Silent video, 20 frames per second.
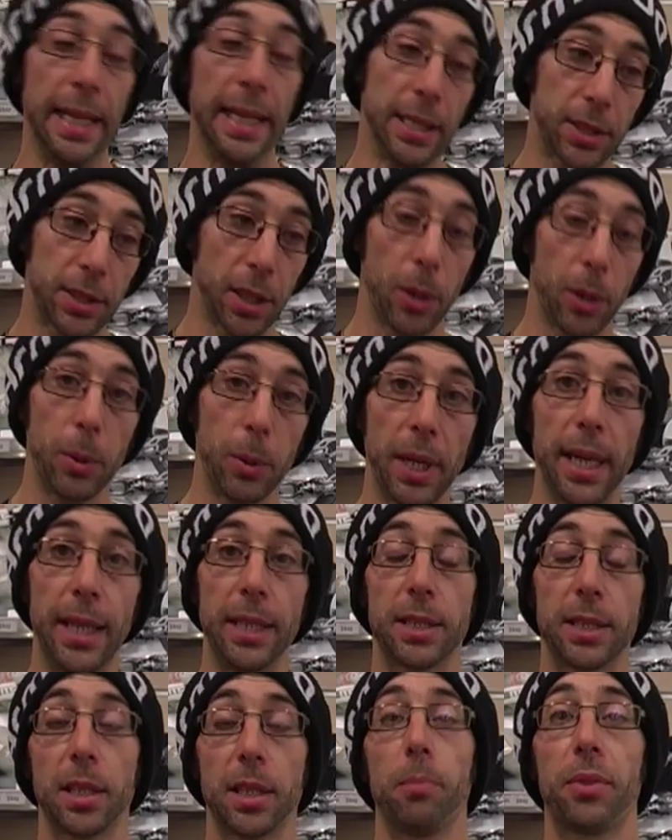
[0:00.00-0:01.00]
So
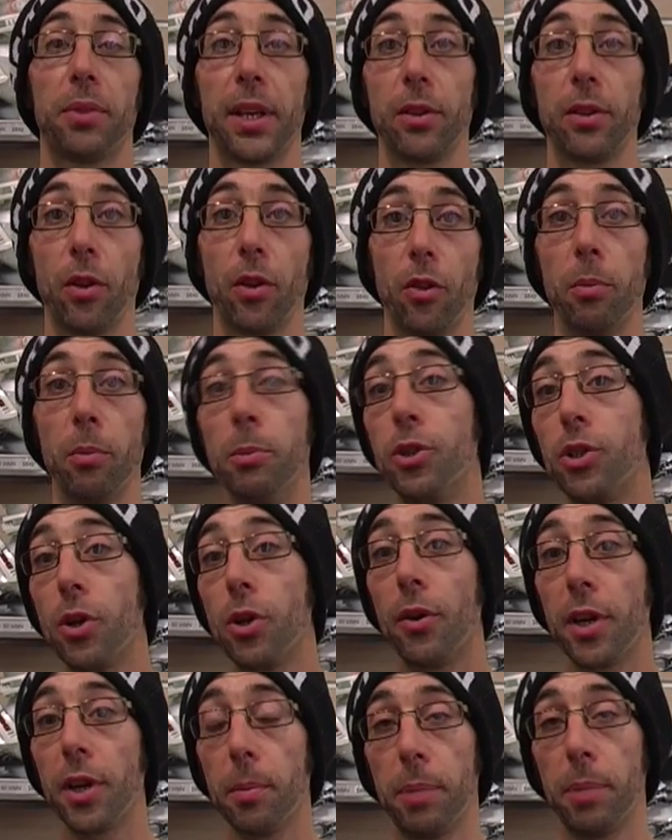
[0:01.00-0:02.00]
it's something that the
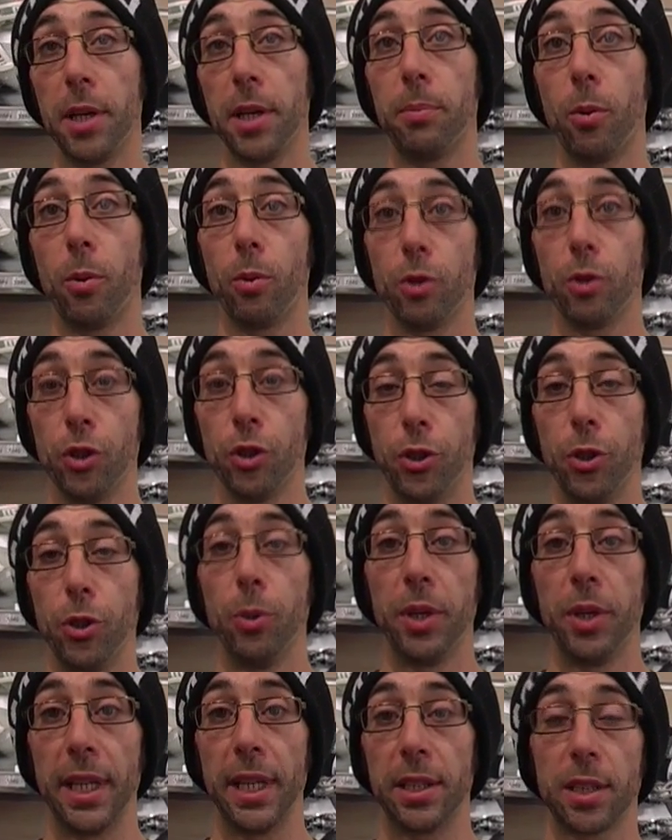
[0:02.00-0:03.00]
majority of people
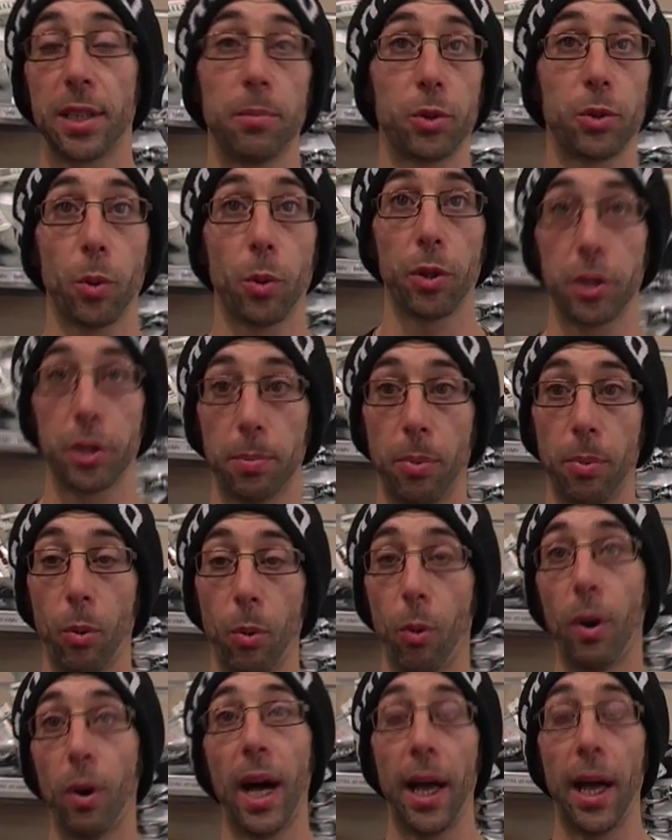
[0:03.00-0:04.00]
do need some sort of
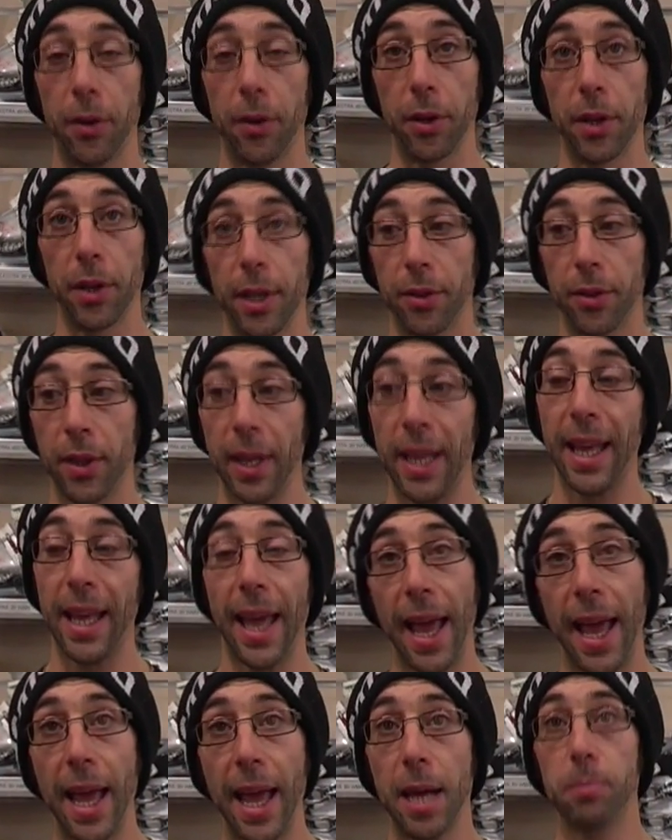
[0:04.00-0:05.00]
support underneath.
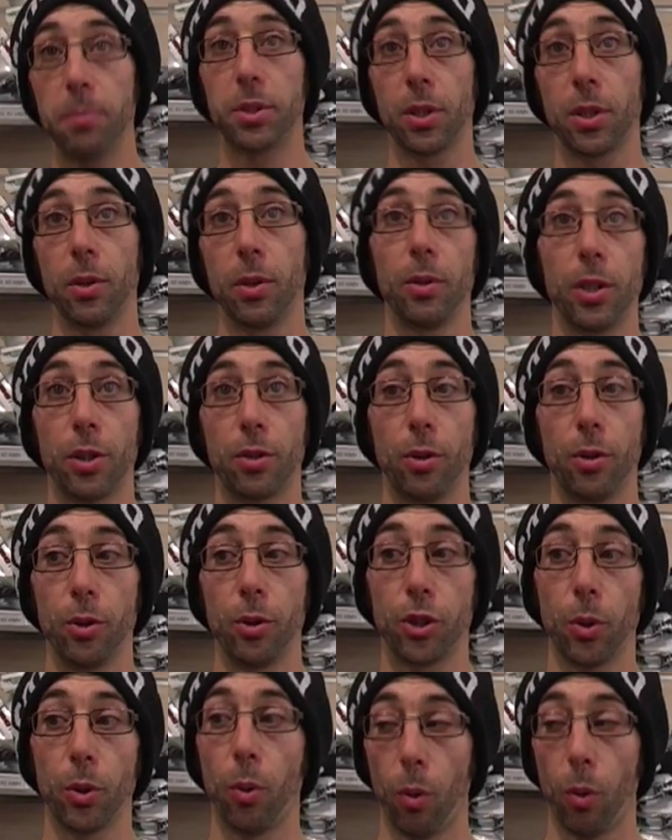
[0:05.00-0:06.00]
Absolutely
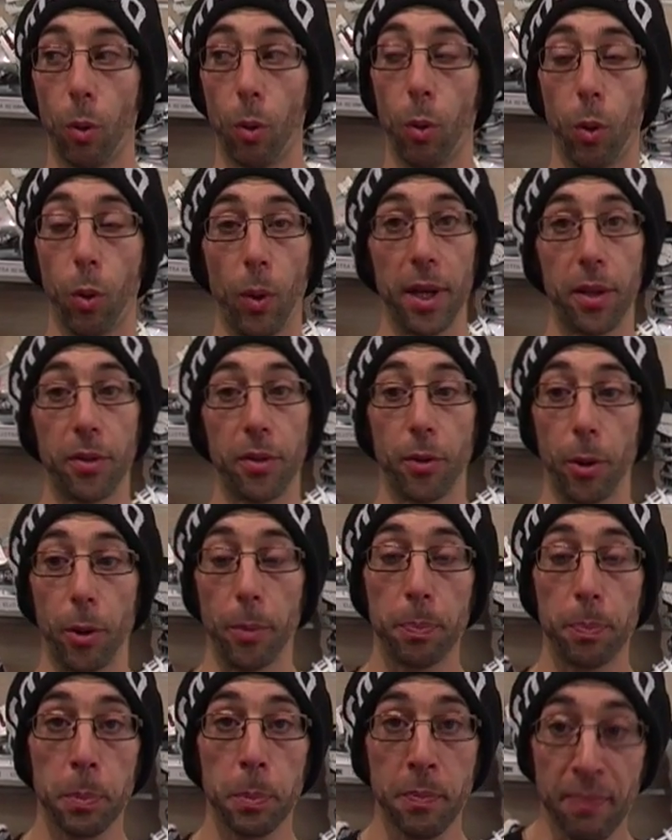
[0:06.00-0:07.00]
crucial all the way through.